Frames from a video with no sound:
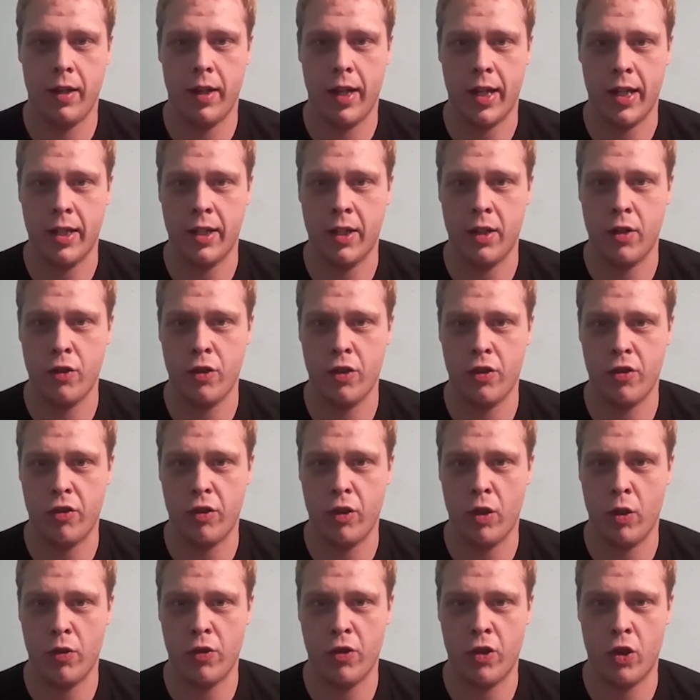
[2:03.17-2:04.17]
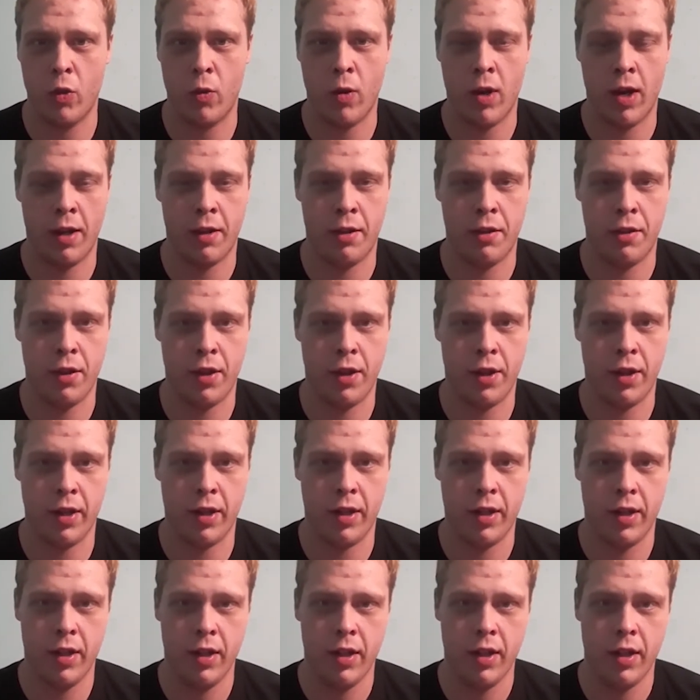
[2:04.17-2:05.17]
like they're just, so
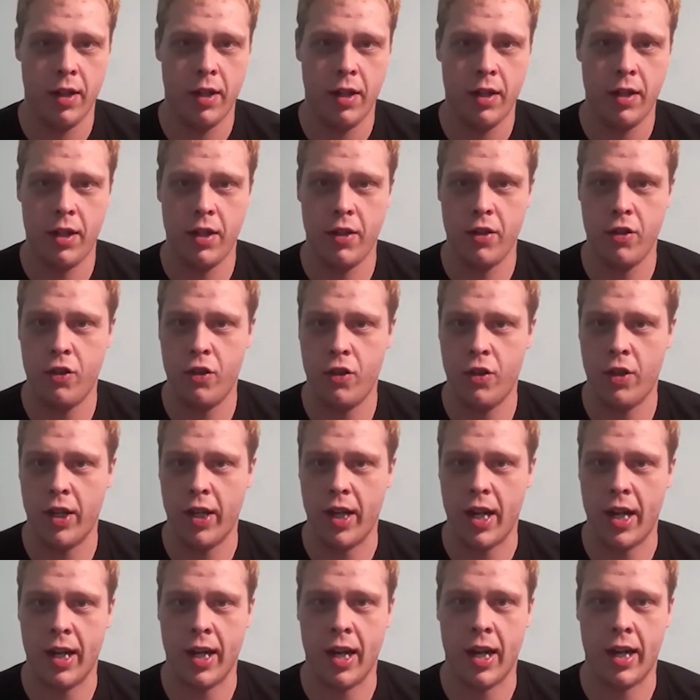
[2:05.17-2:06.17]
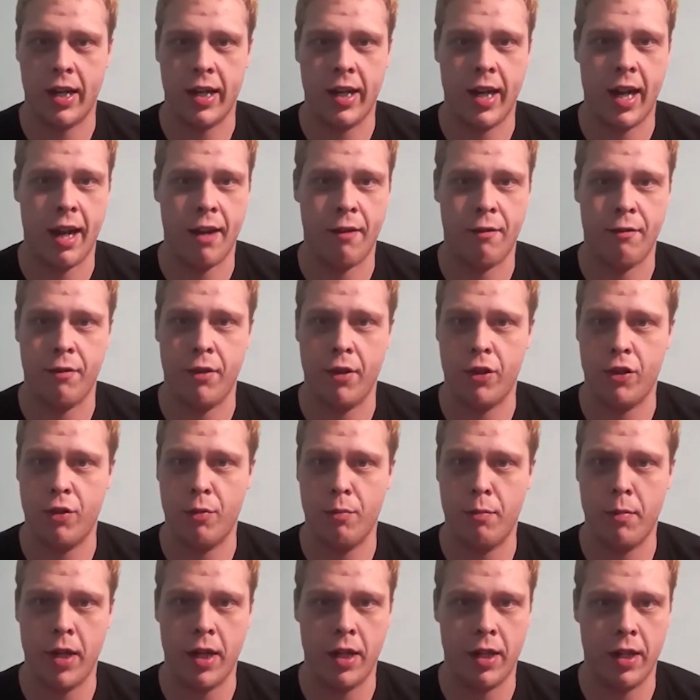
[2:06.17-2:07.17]
authentic. This chick, I got catfished
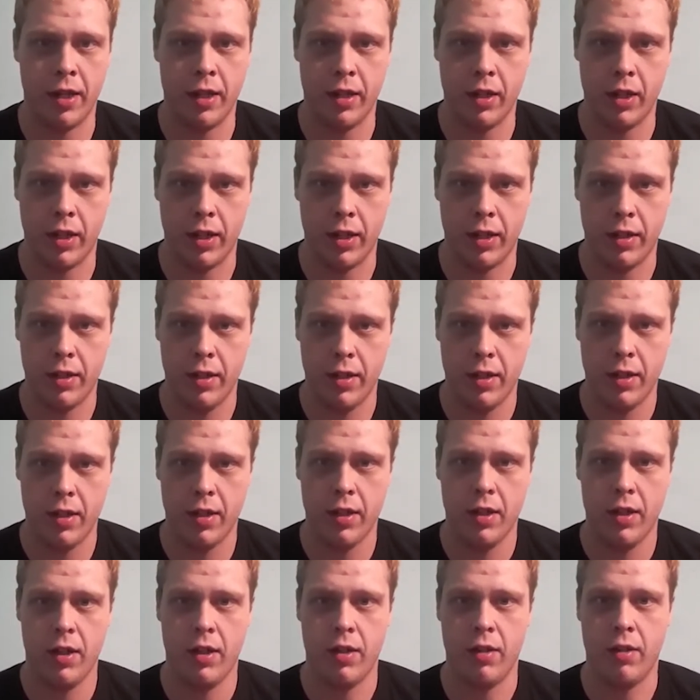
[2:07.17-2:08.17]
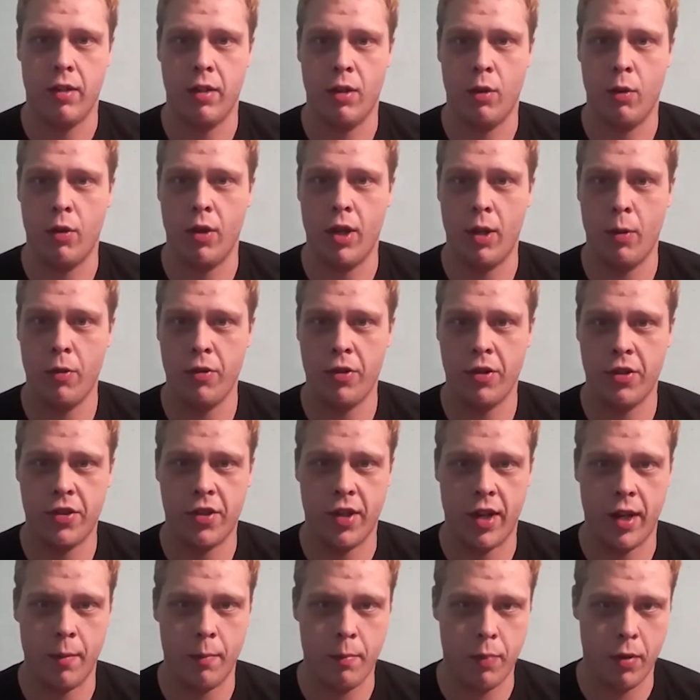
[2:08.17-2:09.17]
immediately. It was the
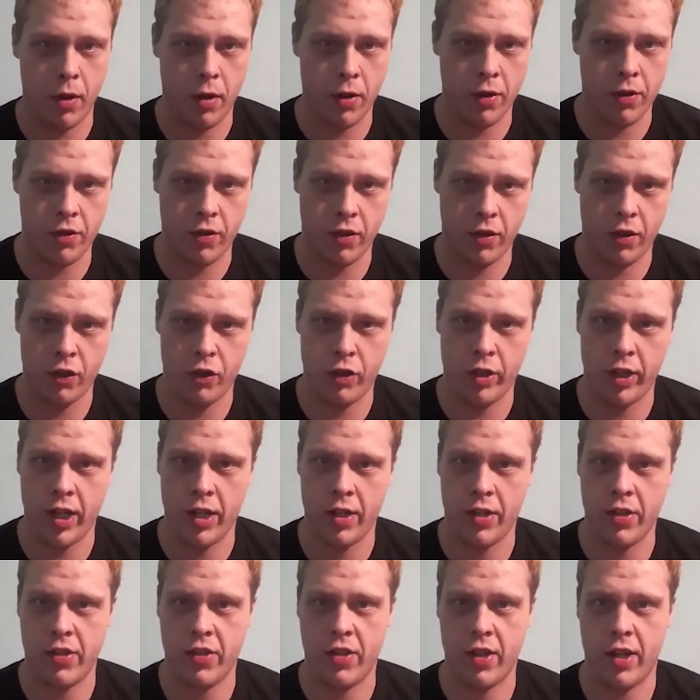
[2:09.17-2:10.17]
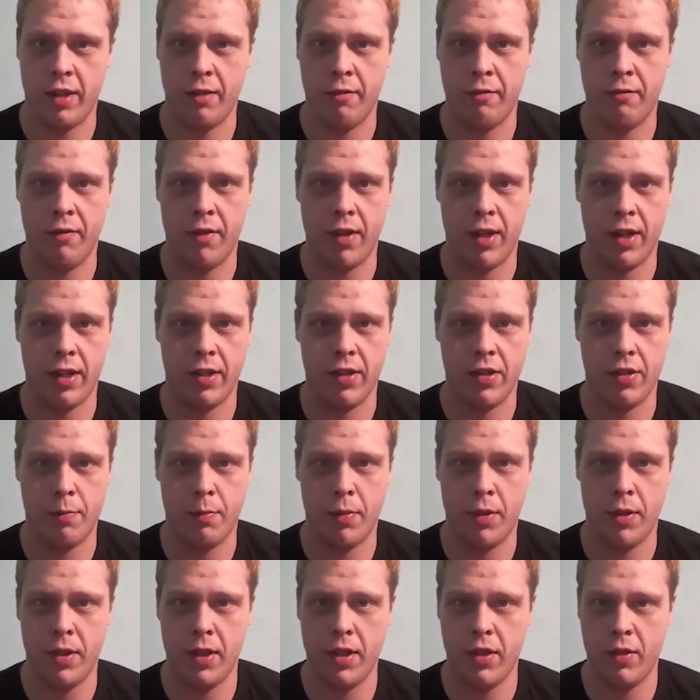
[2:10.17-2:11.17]
same person. She had the same face,
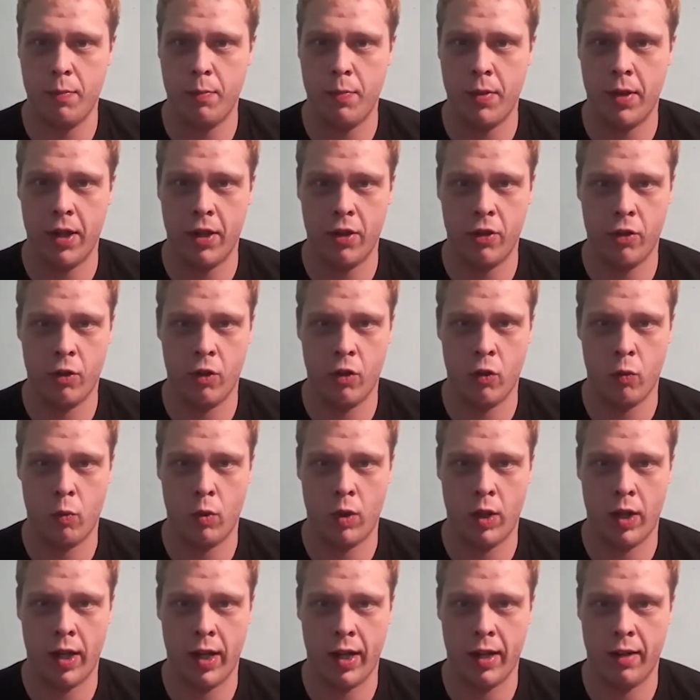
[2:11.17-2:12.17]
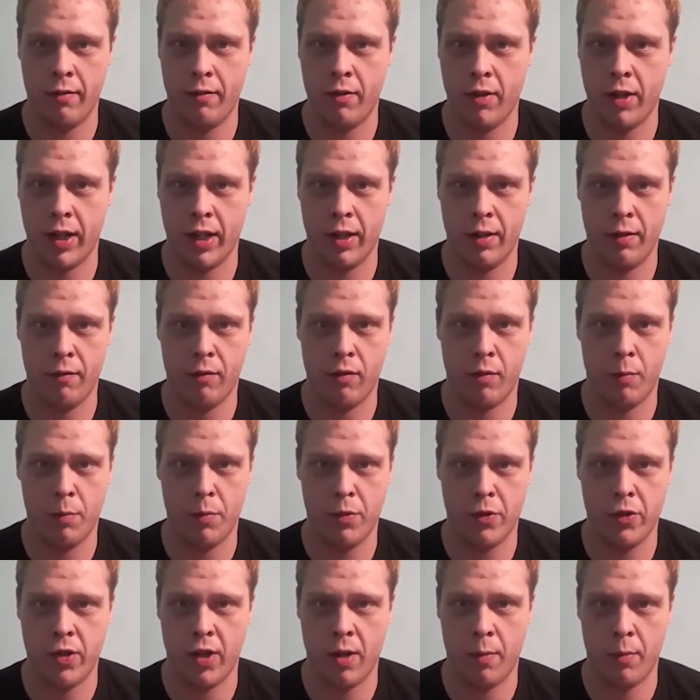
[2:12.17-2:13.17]
but these pictures were like fucking
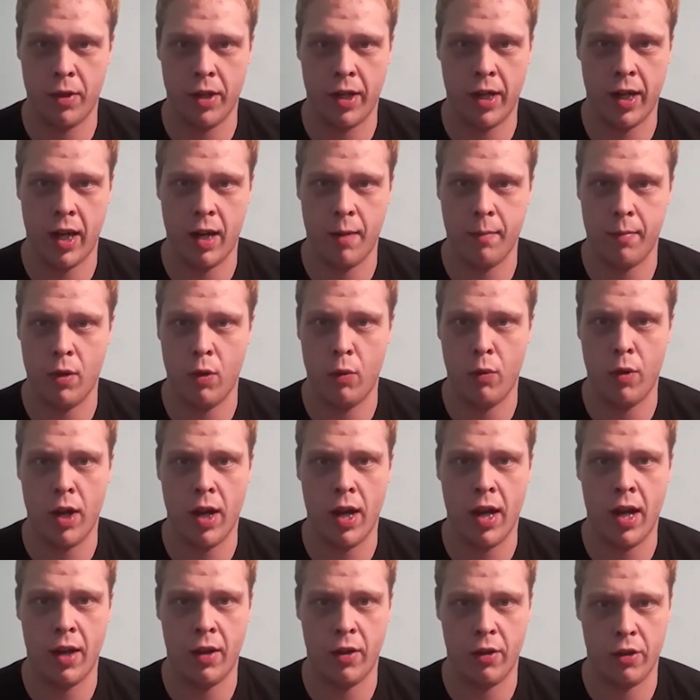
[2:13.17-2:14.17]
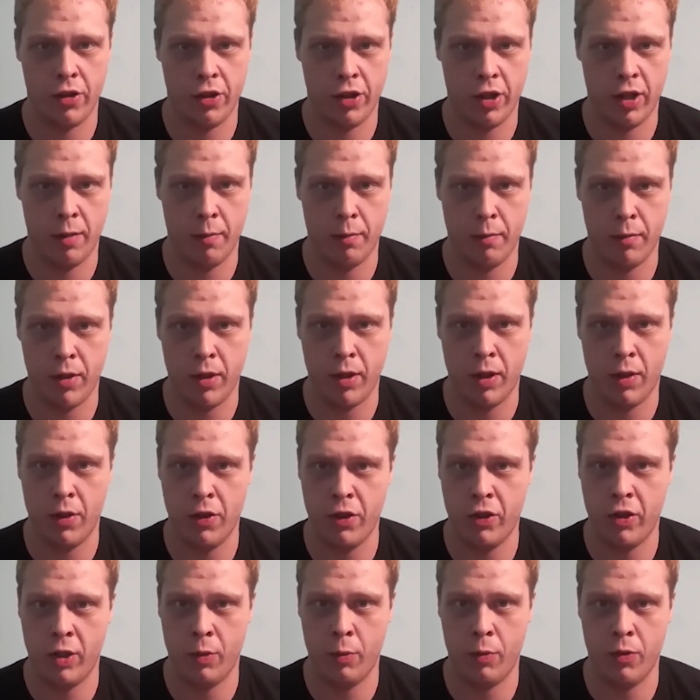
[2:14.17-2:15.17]
from summer camp '09 or something.
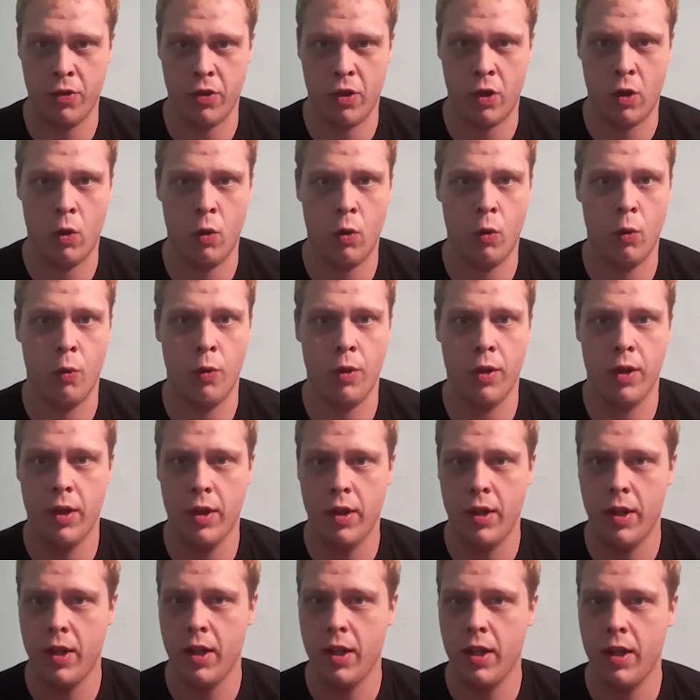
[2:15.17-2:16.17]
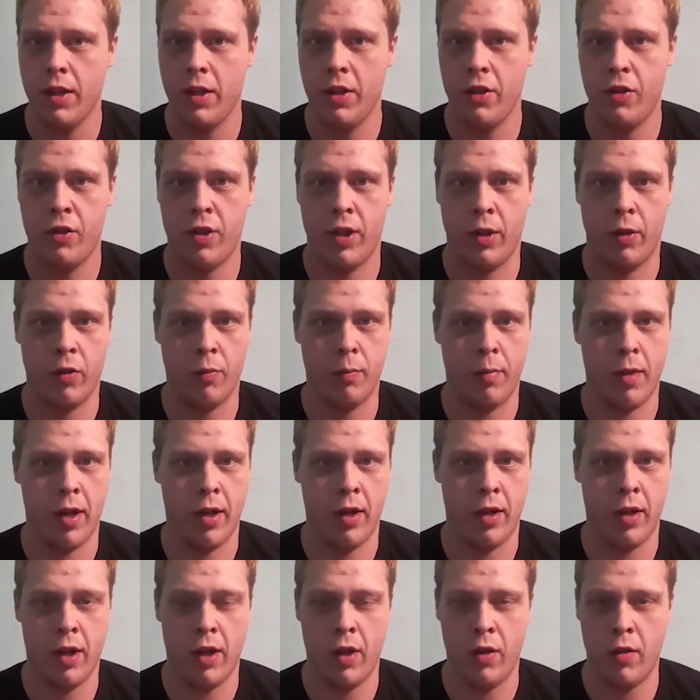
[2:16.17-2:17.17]
This shit was old. This chick was
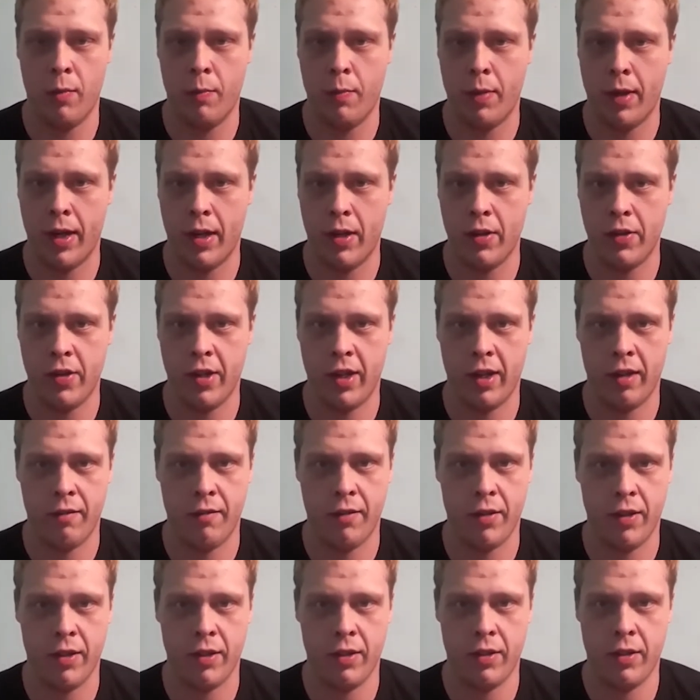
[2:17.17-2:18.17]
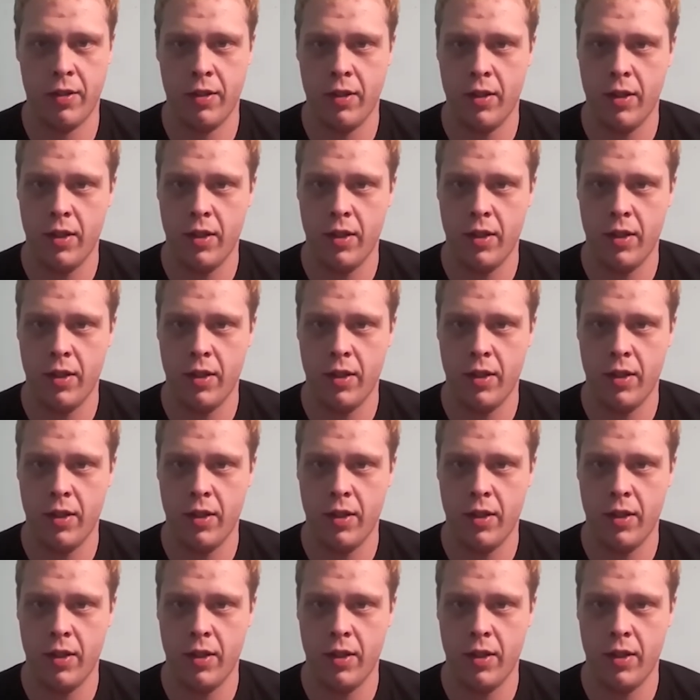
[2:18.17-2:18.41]
about 100 pounds heavier.